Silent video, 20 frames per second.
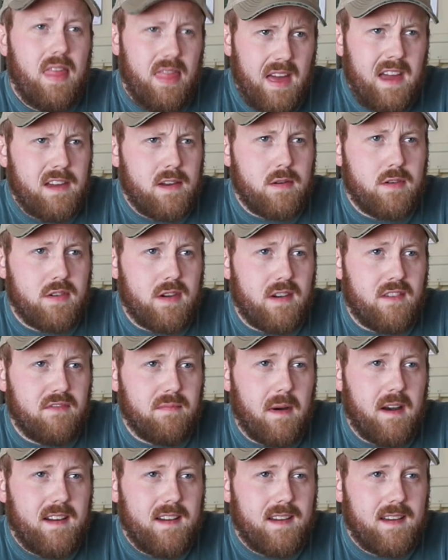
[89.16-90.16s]
Thank you, Chef
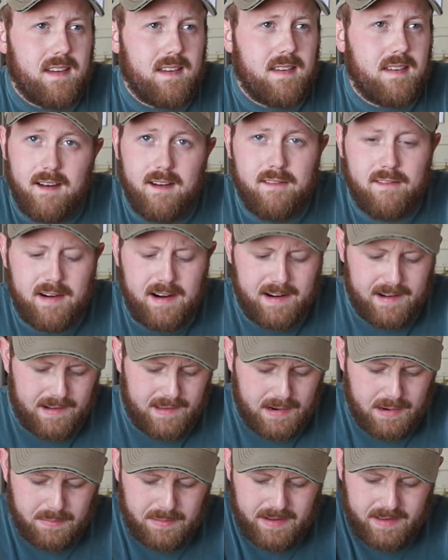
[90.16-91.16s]
Mike. All right,
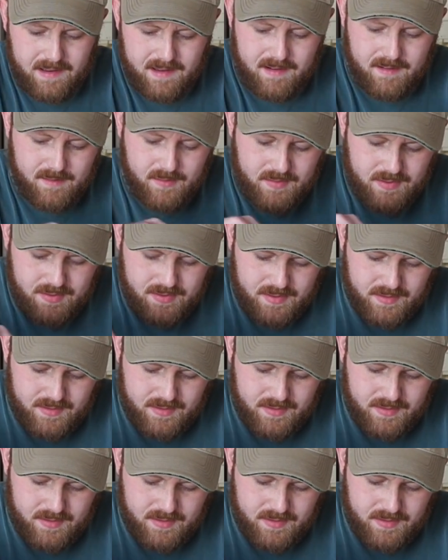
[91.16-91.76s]
here we go.